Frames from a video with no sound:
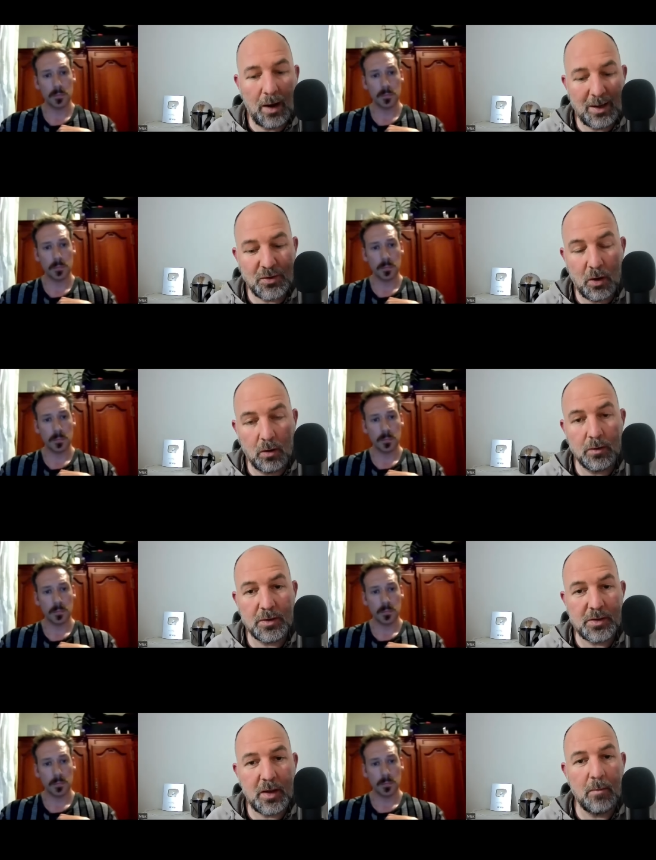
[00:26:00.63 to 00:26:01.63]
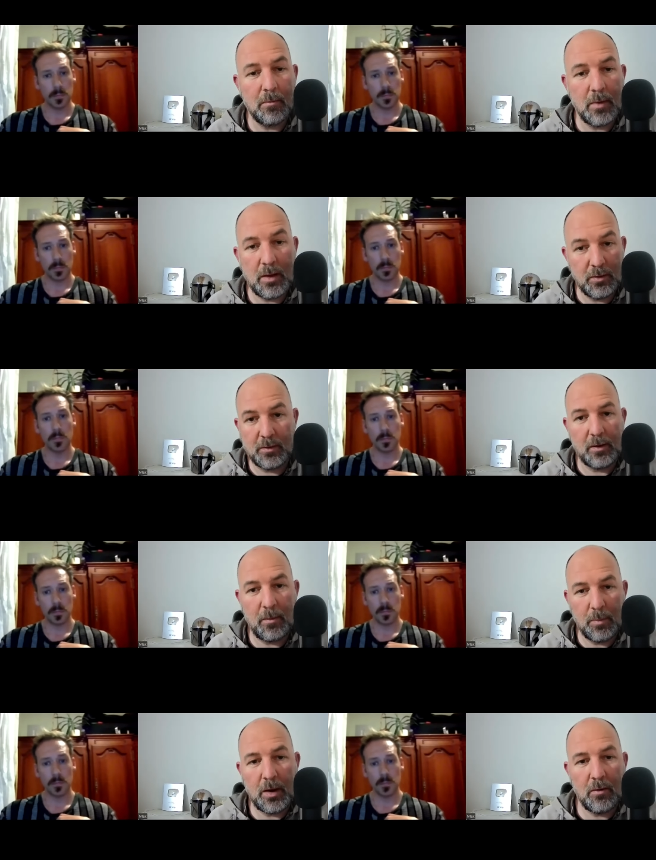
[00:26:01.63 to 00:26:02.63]
Speaker 1: at on the same in the
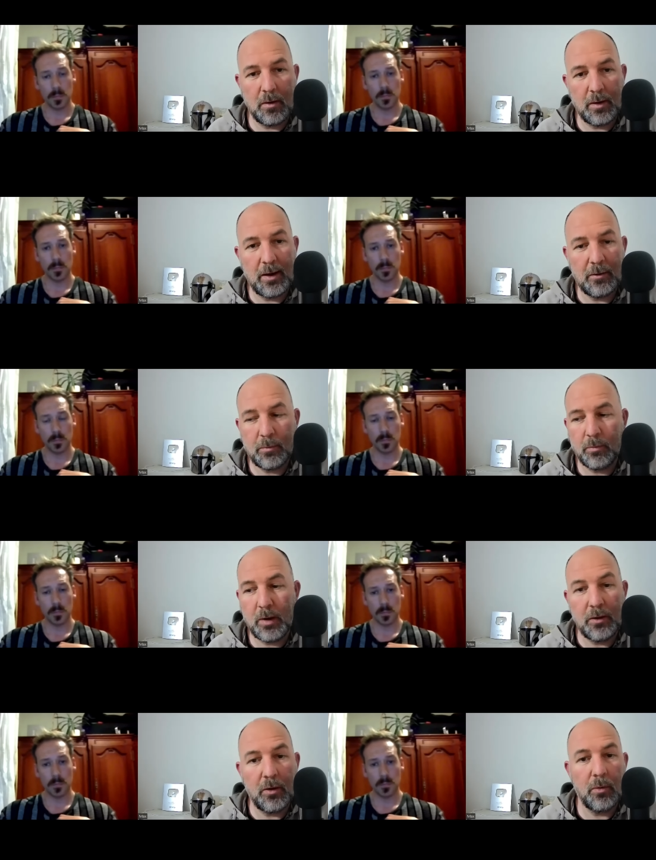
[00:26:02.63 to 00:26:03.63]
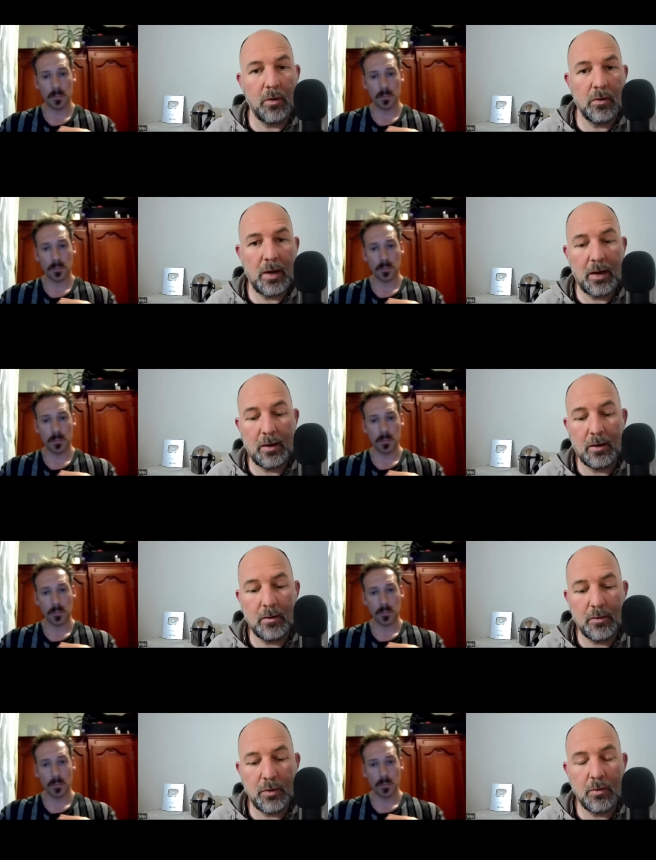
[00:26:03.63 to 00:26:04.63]
same period as when there were uh,
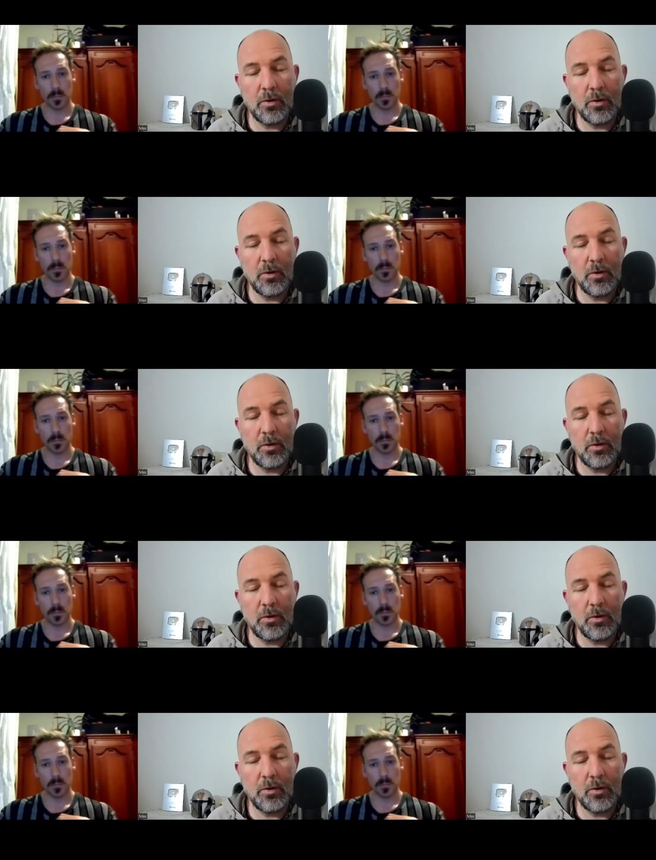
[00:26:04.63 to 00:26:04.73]
there